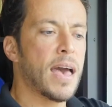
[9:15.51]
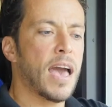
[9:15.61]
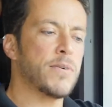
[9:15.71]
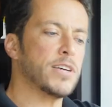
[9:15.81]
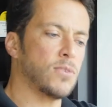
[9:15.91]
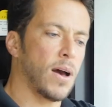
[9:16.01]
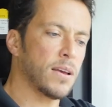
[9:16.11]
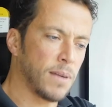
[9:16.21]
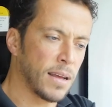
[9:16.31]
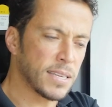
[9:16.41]
Anyway, so
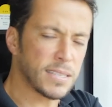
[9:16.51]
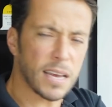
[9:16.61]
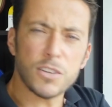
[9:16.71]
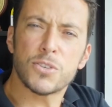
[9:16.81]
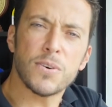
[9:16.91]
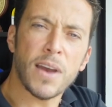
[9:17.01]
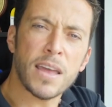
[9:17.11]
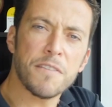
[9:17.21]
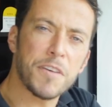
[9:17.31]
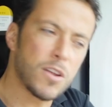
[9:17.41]
I, I decided to
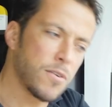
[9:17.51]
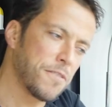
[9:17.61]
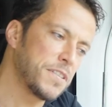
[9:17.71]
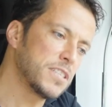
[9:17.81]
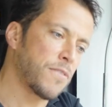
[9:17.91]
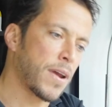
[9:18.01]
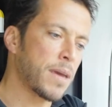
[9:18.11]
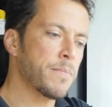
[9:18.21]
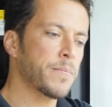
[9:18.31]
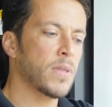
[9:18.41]
end the video with this
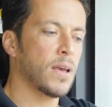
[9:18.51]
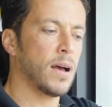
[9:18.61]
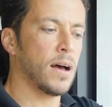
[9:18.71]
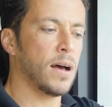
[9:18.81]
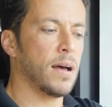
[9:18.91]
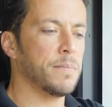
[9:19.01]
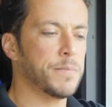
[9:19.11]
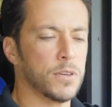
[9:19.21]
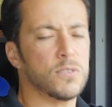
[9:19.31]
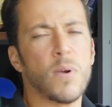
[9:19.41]
frame, uh,
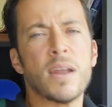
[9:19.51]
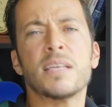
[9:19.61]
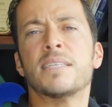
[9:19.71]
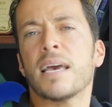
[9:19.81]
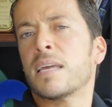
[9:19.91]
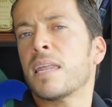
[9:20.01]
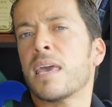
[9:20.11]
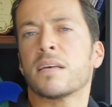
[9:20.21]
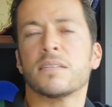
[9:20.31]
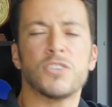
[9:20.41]
because running
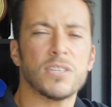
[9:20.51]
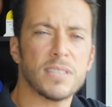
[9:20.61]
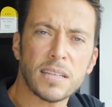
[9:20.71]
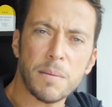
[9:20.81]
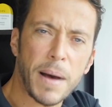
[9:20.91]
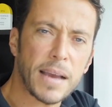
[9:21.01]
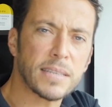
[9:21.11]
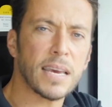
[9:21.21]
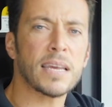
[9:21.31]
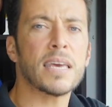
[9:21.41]
technique, just like the bike
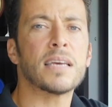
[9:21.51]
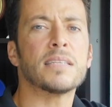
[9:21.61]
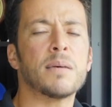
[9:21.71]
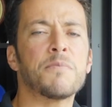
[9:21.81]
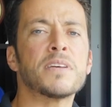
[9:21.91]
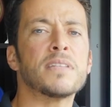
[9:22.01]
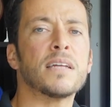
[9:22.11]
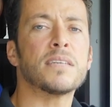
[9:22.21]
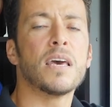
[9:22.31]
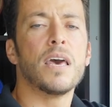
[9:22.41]
technique, it's something
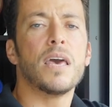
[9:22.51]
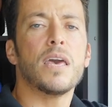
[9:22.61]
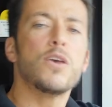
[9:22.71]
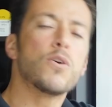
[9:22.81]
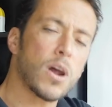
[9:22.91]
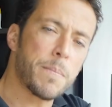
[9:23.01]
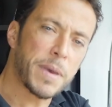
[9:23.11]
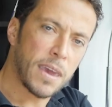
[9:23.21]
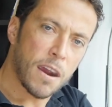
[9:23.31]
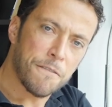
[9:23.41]
that you gotta be
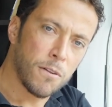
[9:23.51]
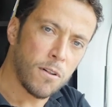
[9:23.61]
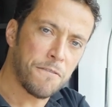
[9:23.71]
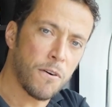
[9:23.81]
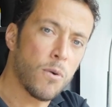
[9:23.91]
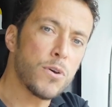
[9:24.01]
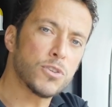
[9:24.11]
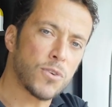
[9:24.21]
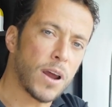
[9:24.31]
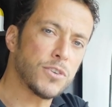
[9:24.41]
careful of who you
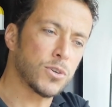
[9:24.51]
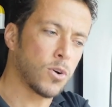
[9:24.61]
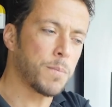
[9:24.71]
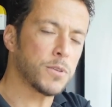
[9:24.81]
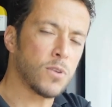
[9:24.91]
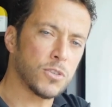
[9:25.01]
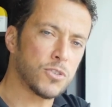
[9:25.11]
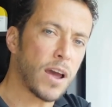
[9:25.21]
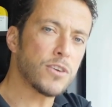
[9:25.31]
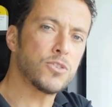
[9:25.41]
try to copy. Don't
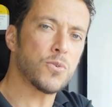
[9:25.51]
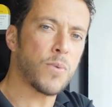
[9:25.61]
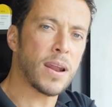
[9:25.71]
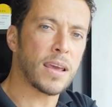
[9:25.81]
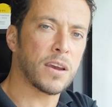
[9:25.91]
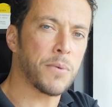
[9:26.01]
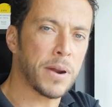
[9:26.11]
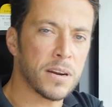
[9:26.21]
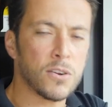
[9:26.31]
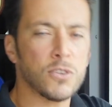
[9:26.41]
try to run like a
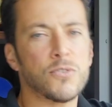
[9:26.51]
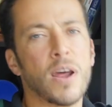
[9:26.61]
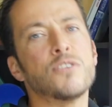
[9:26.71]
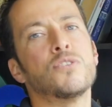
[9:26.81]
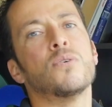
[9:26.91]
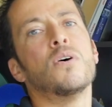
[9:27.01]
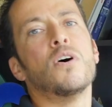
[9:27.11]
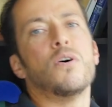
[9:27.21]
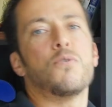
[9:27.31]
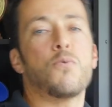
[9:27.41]
runner, don't try to
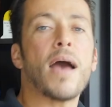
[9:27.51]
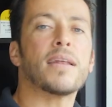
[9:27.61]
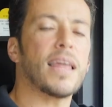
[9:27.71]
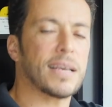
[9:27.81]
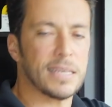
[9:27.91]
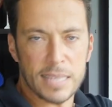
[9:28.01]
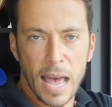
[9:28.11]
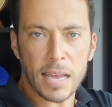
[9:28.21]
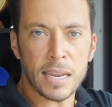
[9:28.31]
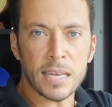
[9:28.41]
ride like a
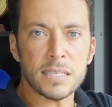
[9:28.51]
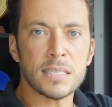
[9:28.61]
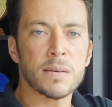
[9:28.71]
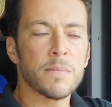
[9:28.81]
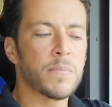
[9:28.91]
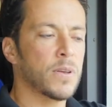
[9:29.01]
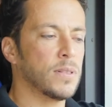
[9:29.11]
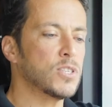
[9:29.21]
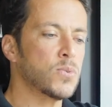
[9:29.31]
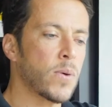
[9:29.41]
cyclist.
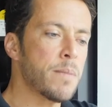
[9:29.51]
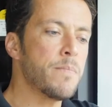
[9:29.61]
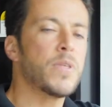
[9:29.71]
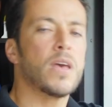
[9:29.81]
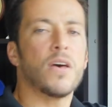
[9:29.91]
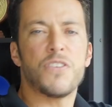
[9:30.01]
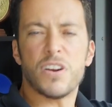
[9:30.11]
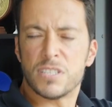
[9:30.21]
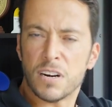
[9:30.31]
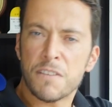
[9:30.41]
The swim, there
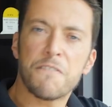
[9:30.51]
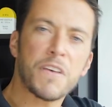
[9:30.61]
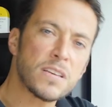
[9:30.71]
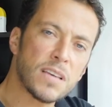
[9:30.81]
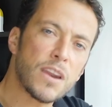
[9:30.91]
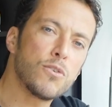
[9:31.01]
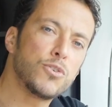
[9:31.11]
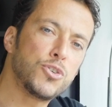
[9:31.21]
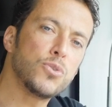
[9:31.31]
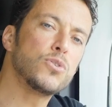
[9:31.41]
are certain things that you
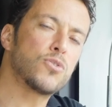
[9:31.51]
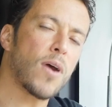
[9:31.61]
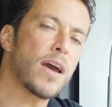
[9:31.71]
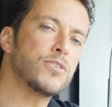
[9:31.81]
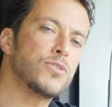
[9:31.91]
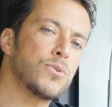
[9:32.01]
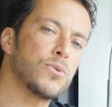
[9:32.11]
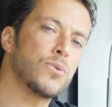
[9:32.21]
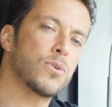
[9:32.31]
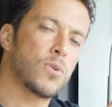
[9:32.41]
should try
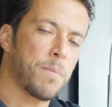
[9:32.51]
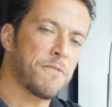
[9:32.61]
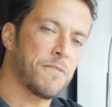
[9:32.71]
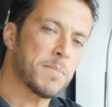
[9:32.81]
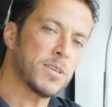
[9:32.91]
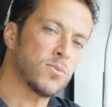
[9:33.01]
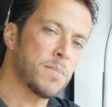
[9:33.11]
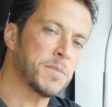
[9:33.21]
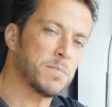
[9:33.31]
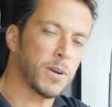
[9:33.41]
to copy from the
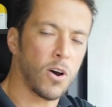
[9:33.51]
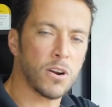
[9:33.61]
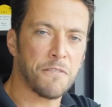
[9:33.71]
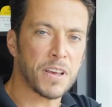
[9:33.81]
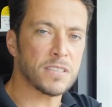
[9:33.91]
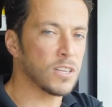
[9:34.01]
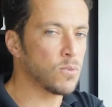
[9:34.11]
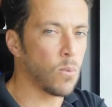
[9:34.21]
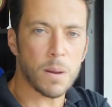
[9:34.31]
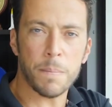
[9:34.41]
swimmers, but other things it
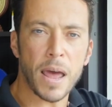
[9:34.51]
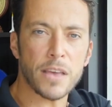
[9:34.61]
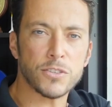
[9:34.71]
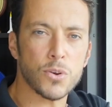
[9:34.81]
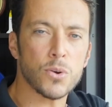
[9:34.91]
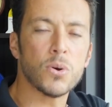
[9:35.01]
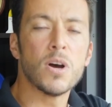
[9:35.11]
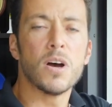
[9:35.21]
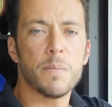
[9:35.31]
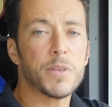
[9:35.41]
won't apply to you
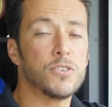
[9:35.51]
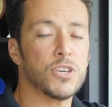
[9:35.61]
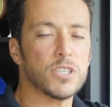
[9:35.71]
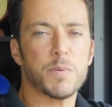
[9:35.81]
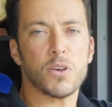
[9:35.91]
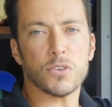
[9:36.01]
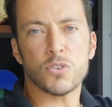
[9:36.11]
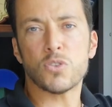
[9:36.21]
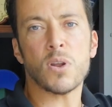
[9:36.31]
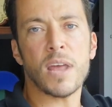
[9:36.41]
just because
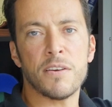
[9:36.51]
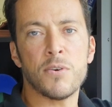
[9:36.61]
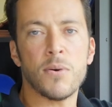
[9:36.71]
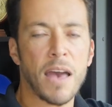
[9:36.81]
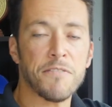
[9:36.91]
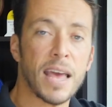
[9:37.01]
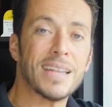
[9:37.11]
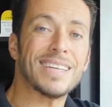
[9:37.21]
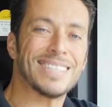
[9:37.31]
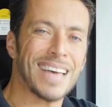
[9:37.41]
you don't ha you haven't
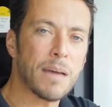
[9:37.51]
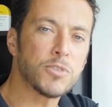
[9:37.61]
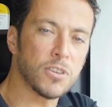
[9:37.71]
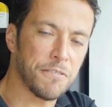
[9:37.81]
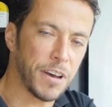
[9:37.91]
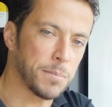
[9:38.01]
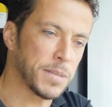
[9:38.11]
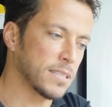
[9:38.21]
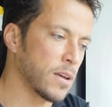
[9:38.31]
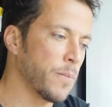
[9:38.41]
had the time to develop
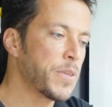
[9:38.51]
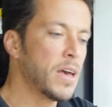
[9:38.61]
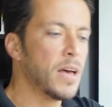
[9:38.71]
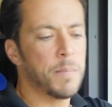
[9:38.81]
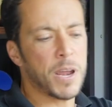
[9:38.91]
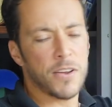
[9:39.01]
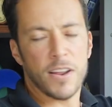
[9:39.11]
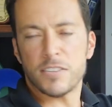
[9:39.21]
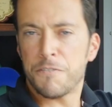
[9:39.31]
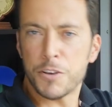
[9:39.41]
that skill. But
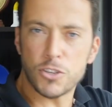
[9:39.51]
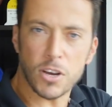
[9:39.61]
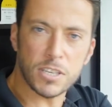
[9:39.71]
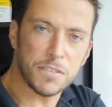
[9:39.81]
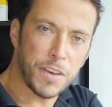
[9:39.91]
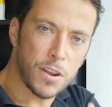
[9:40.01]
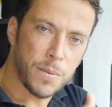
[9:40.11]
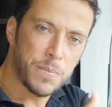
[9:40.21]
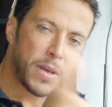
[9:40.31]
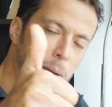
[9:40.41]
anyways, if you enjoyed this
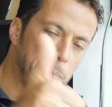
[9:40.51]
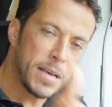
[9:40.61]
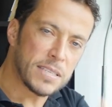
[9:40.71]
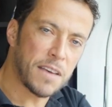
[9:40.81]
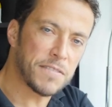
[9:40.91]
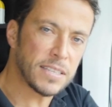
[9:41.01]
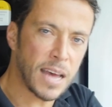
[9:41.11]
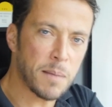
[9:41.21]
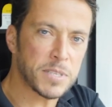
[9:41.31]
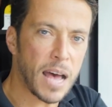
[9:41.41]
video, please give the
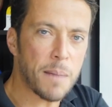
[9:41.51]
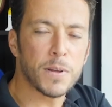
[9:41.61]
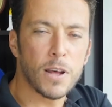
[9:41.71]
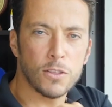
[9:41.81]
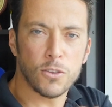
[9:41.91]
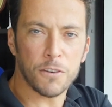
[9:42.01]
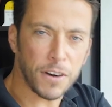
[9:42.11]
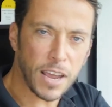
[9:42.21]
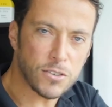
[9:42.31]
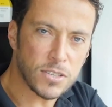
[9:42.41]
thumbs up. Don't
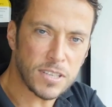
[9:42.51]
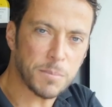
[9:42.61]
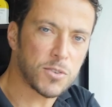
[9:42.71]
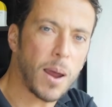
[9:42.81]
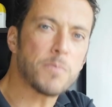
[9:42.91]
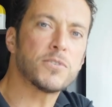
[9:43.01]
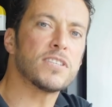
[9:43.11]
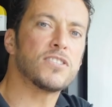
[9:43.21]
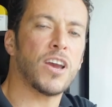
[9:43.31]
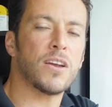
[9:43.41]
forget to subscribe to
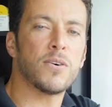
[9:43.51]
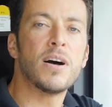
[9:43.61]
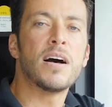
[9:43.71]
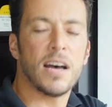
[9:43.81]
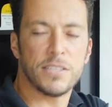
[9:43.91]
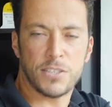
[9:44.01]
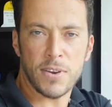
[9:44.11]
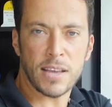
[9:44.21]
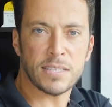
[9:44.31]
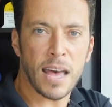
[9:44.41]
this channel. Until
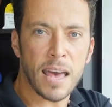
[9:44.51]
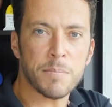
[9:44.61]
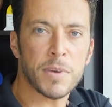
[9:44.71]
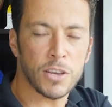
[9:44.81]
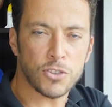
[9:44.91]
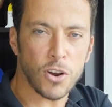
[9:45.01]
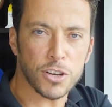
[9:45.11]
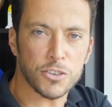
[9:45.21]
next time, enjoy your